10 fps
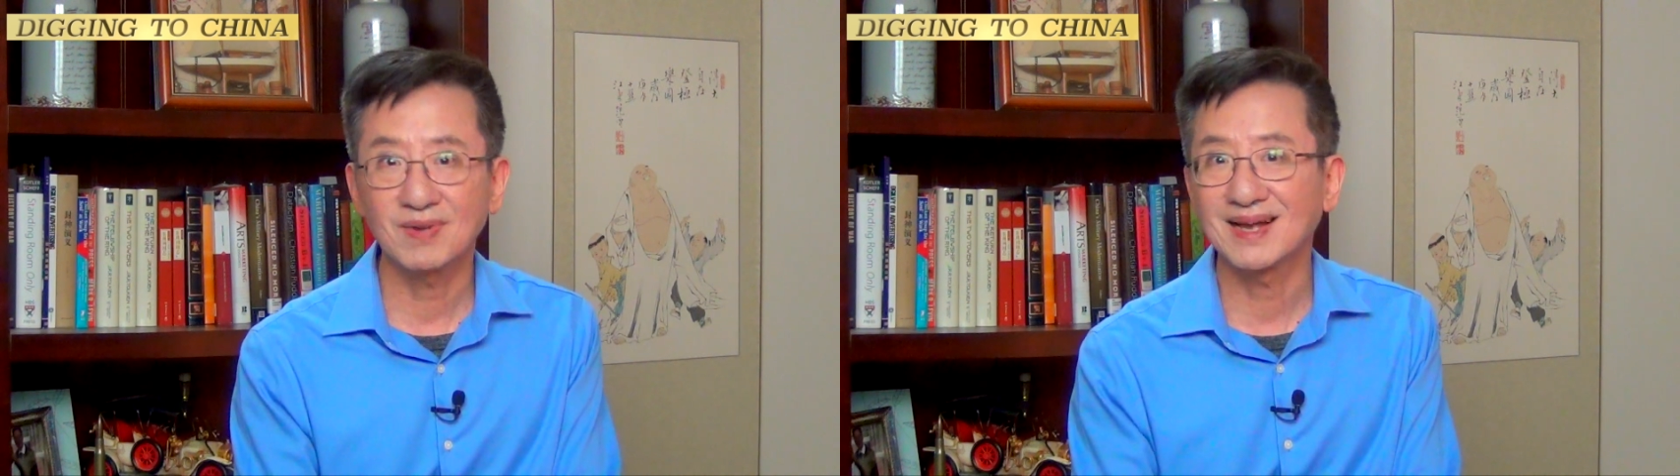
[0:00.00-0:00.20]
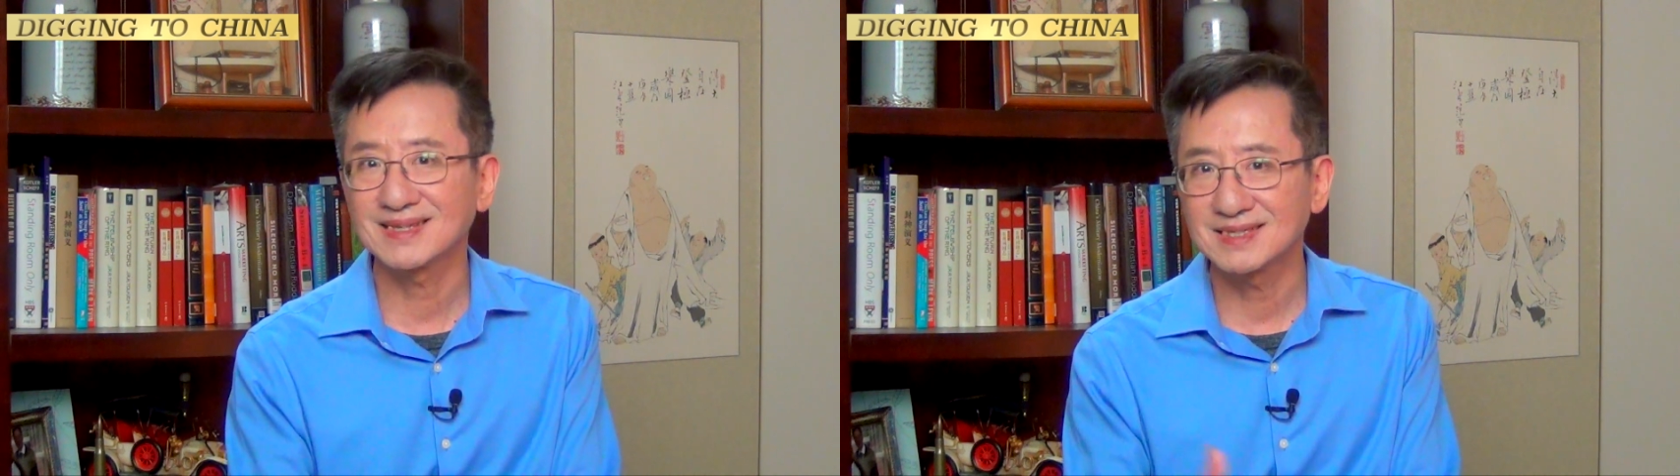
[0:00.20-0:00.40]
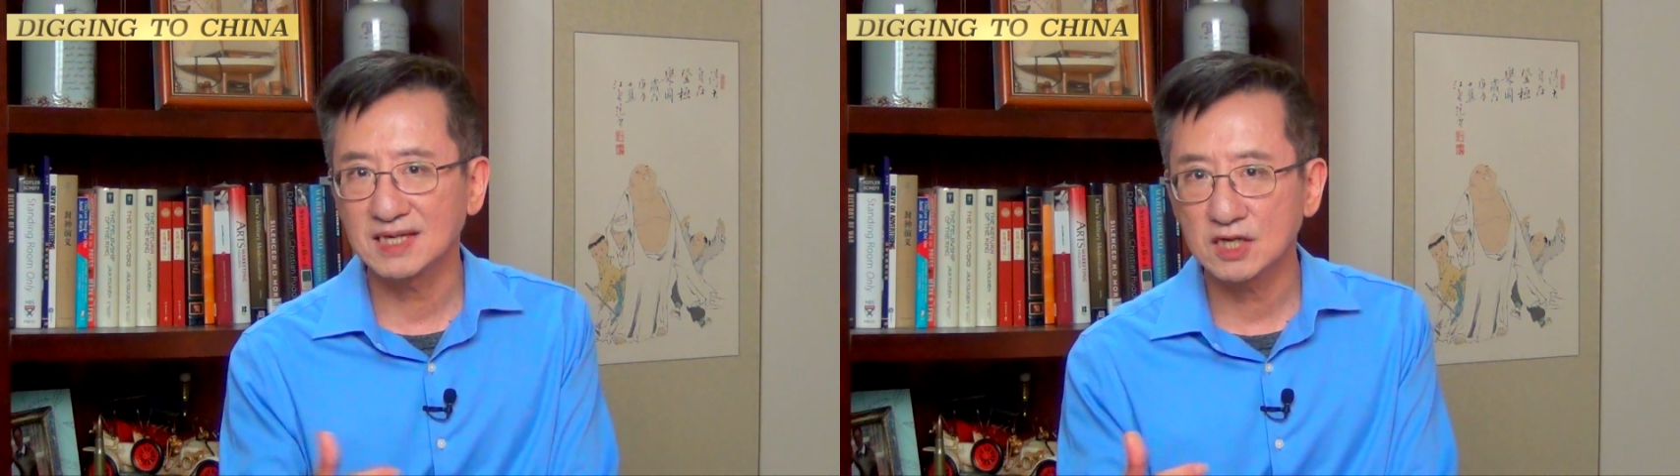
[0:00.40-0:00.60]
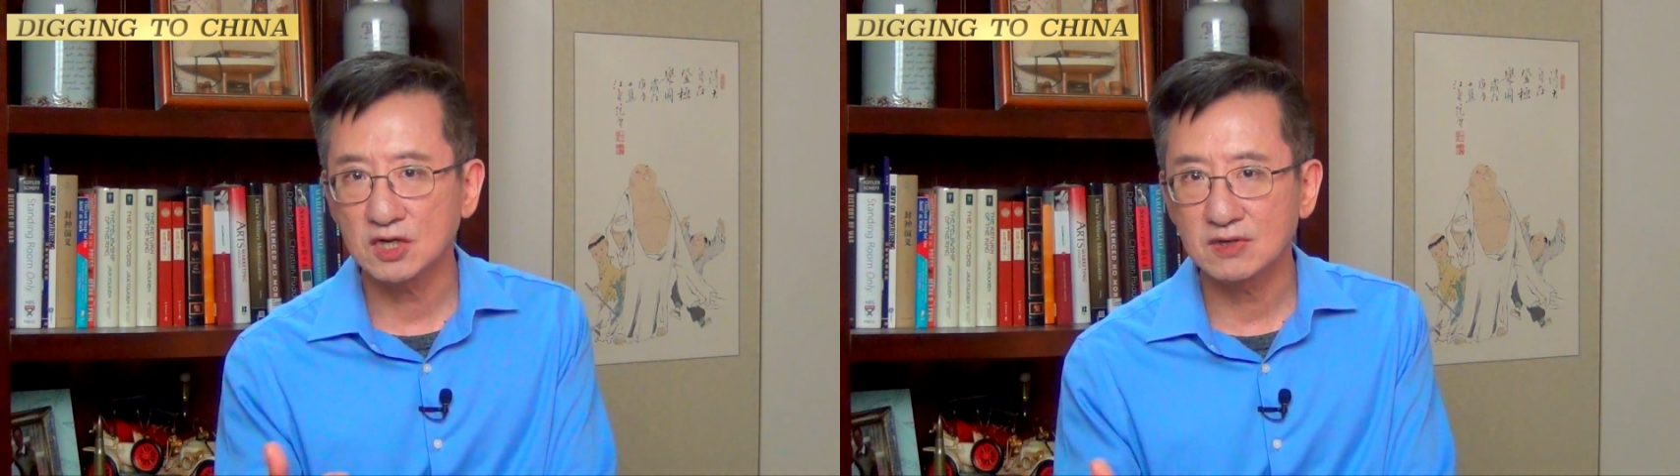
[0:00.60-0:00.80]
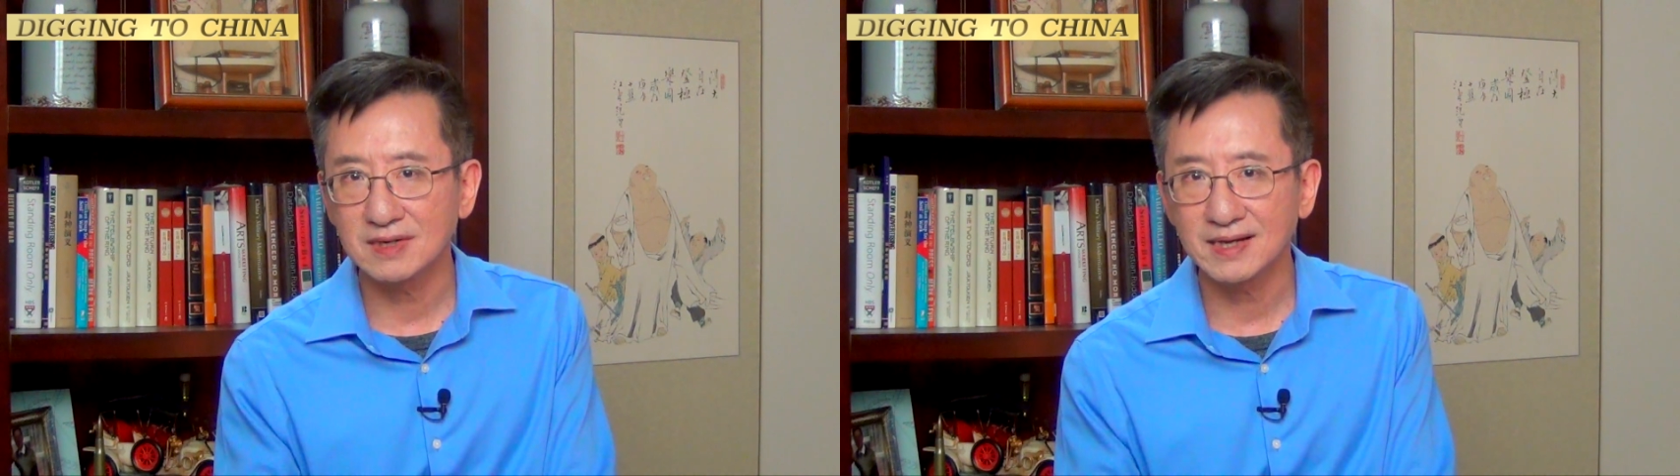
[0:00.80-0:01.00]

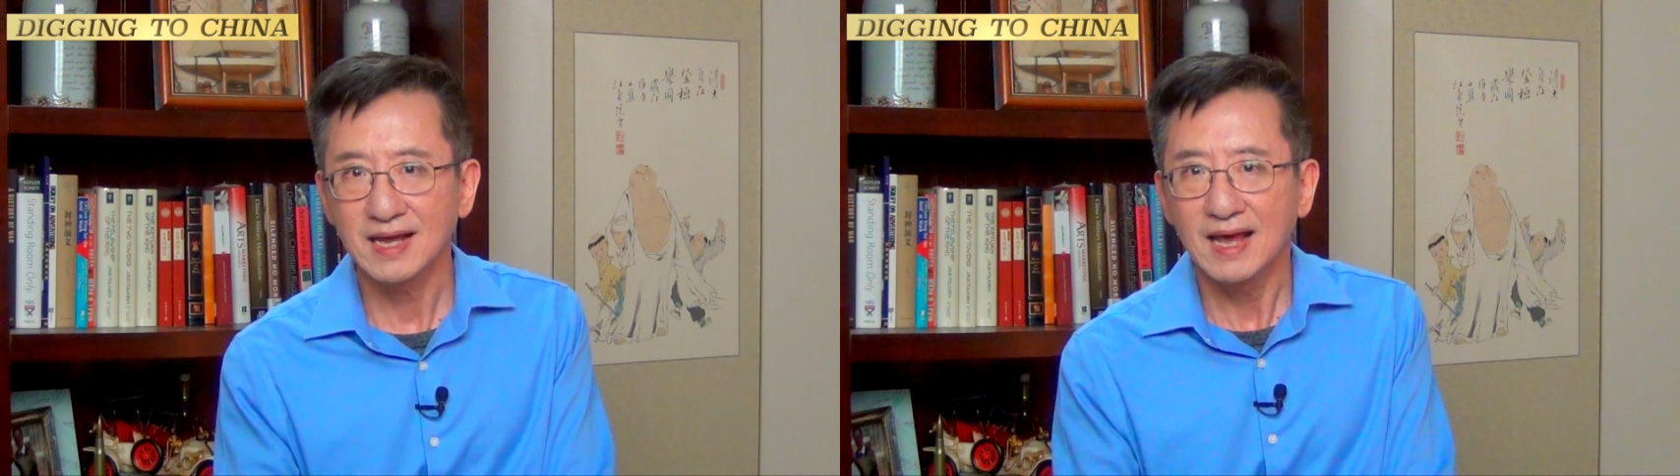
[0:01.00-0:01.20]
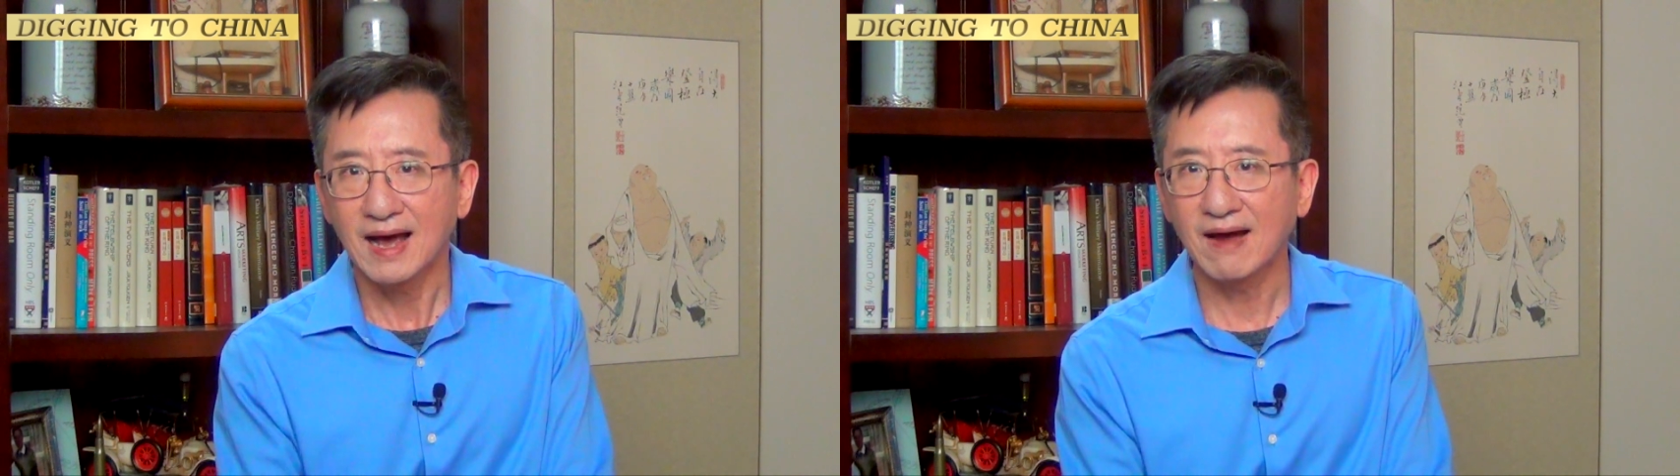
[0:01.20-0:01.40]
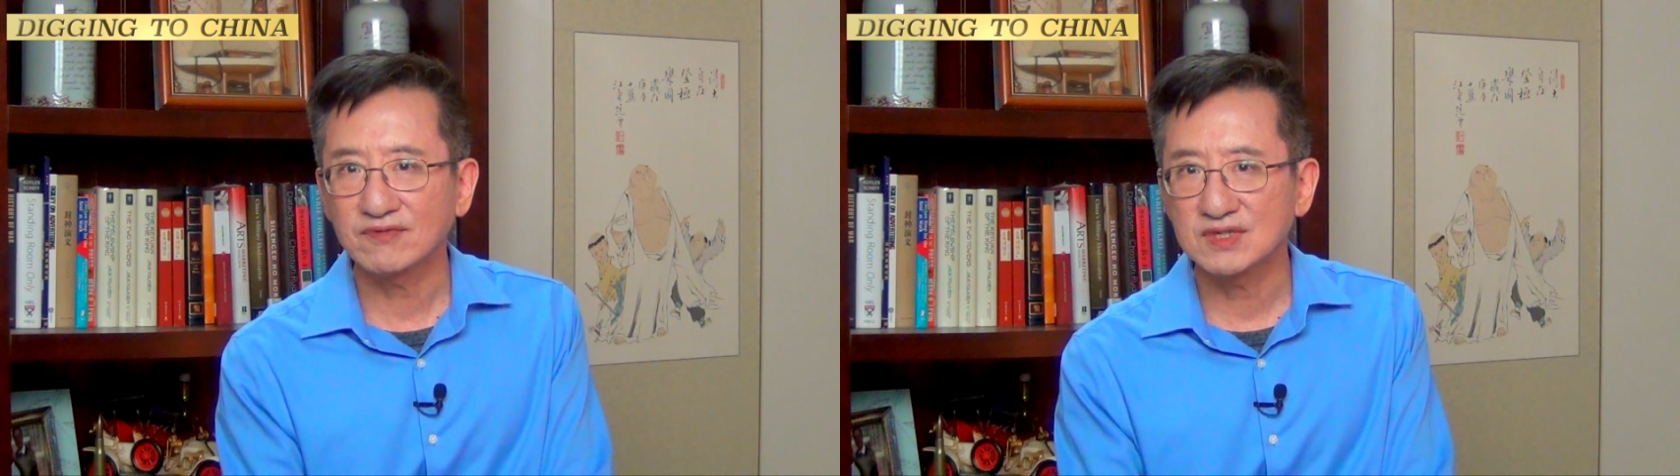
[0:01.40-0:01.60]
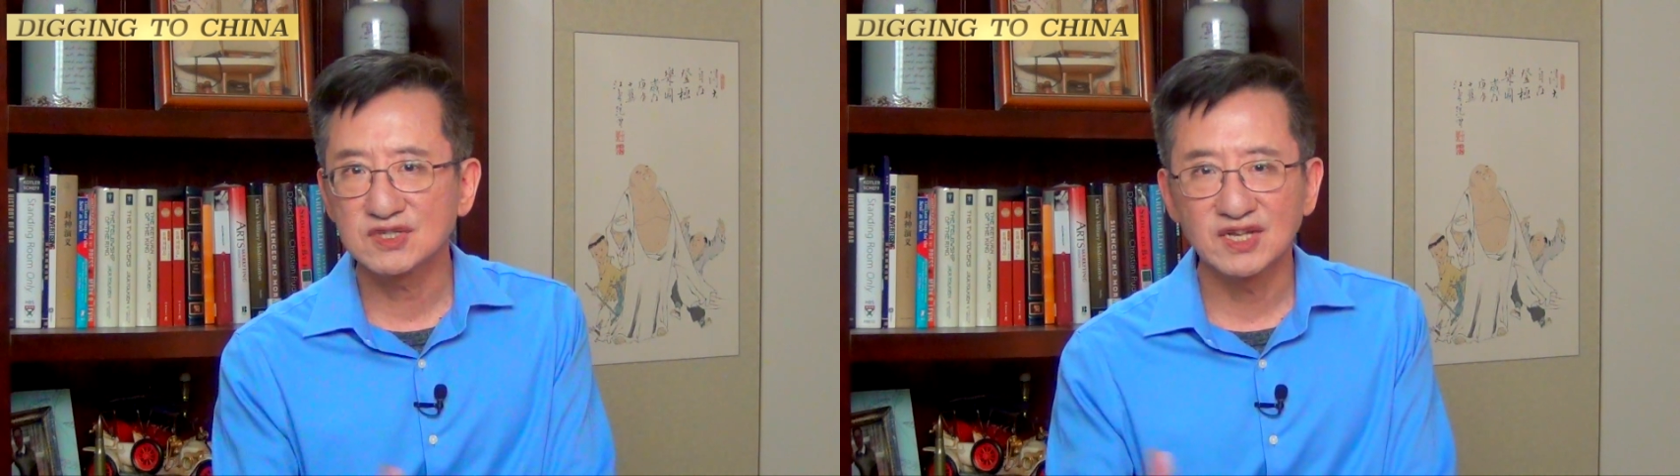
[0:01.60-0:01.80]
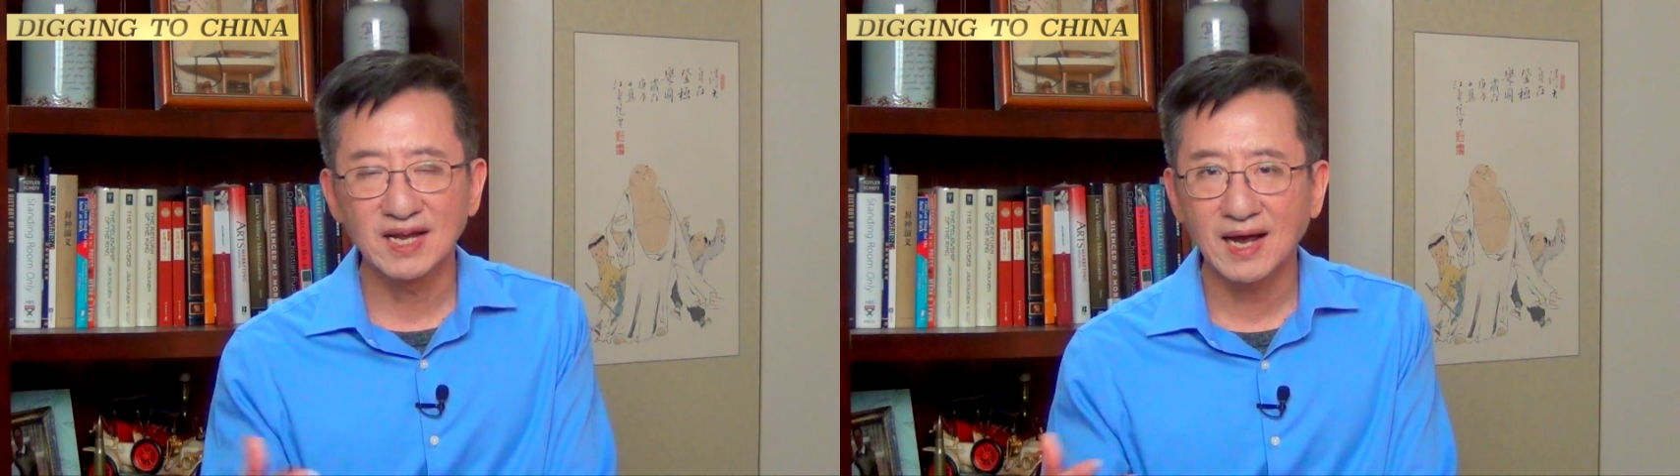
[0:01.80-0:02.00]
particularly after
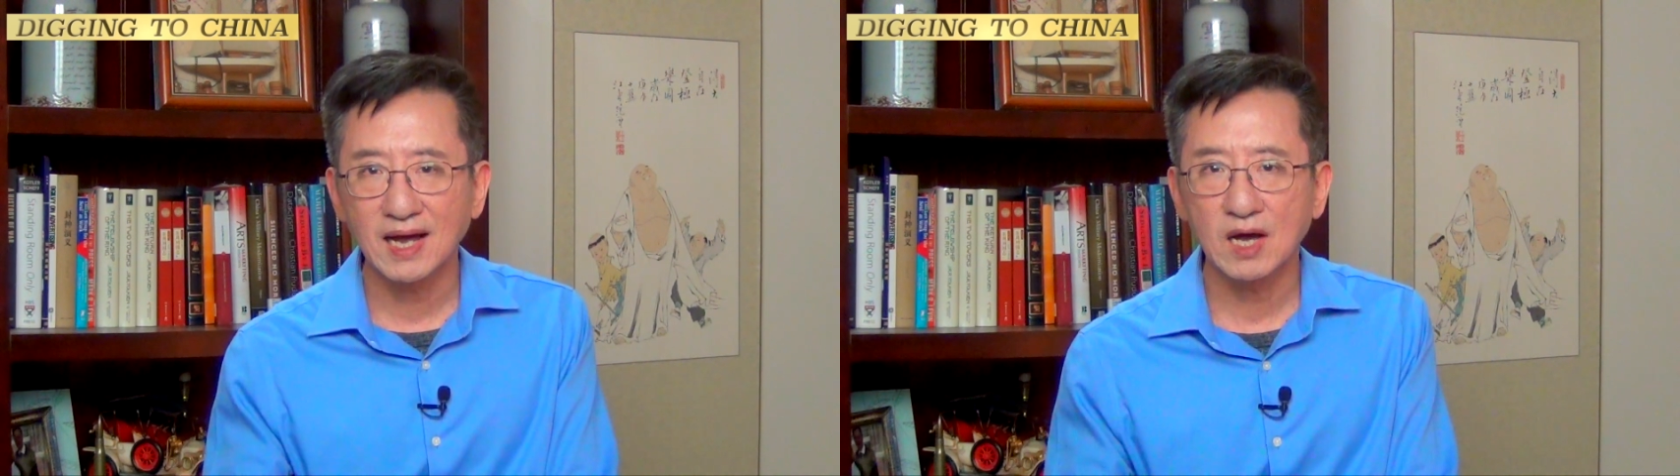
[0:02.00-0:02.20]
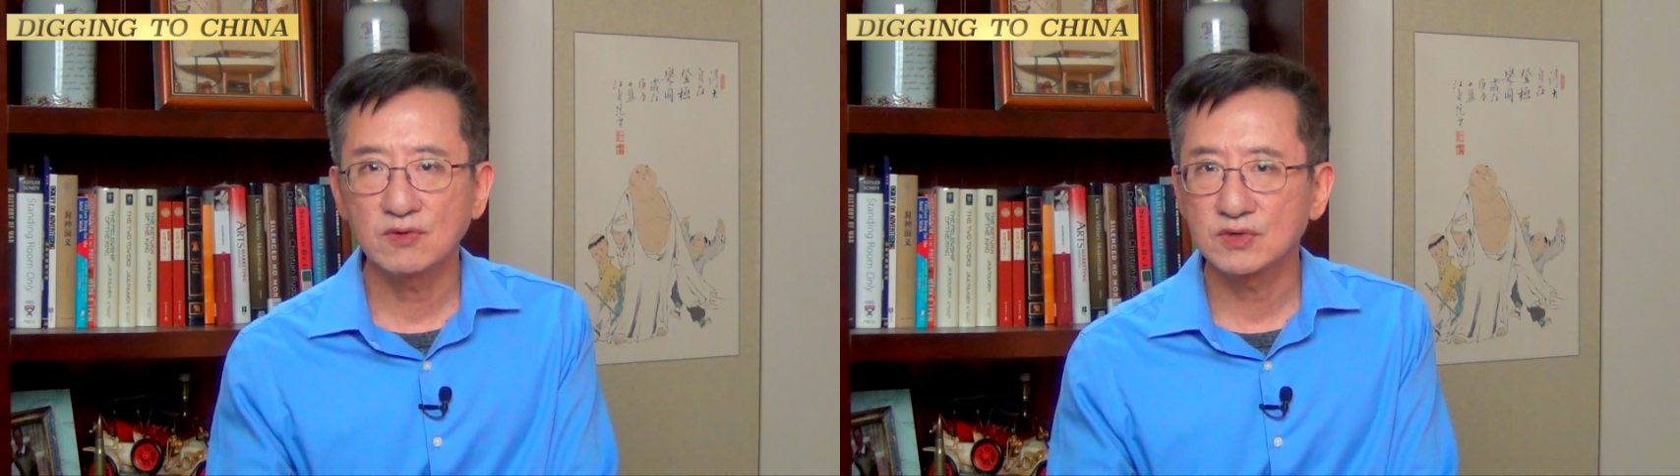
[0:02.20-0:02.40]
seeing how